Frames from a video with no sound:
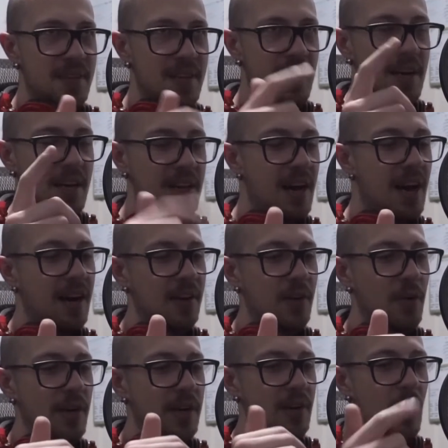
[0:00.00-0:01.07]

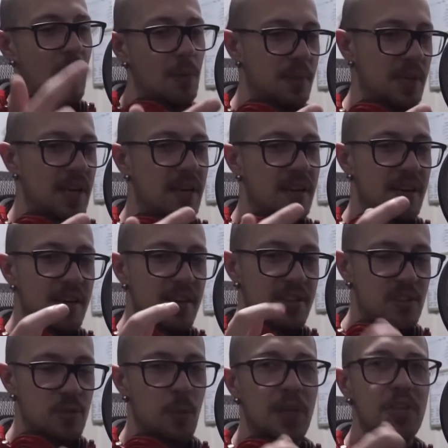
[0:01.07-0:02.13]
cardioid omni
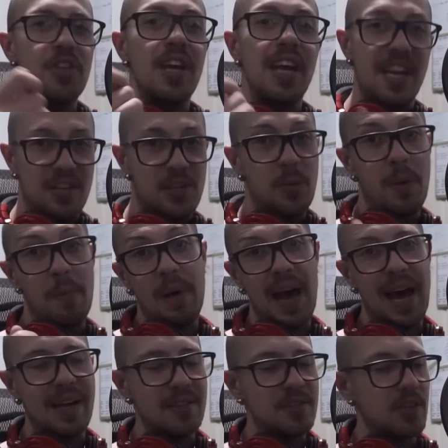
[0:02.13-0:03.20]
switch into a
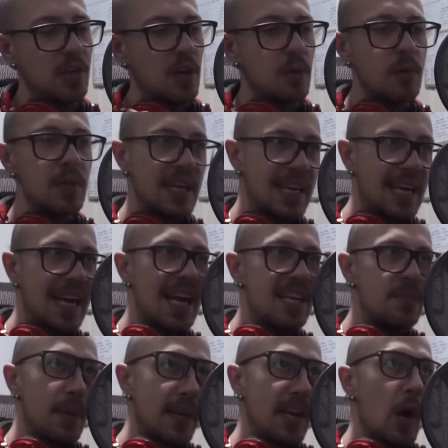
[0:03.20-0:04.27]
pad. So you don't really get
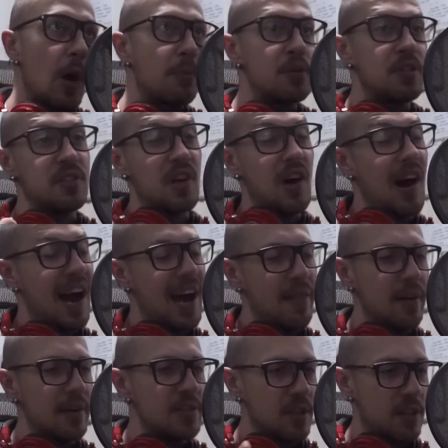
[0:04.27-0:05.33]
as many options
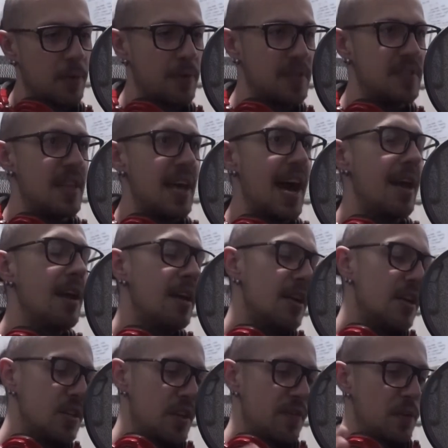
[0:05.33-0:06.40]
either. So there is that.
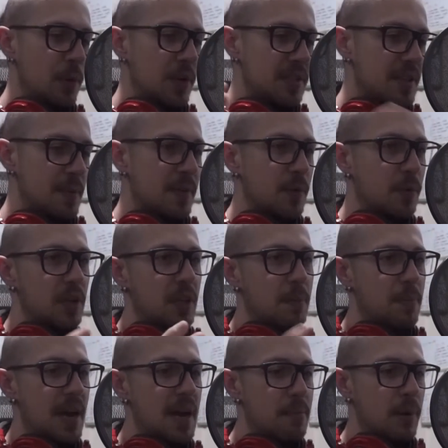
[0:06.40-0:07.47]
So if you want something really
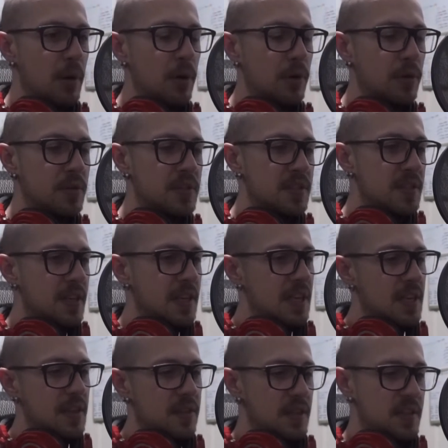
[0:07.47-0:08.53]
bare bones,
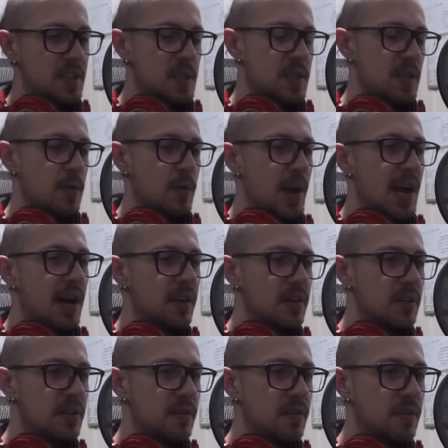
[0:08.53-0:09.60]
this is around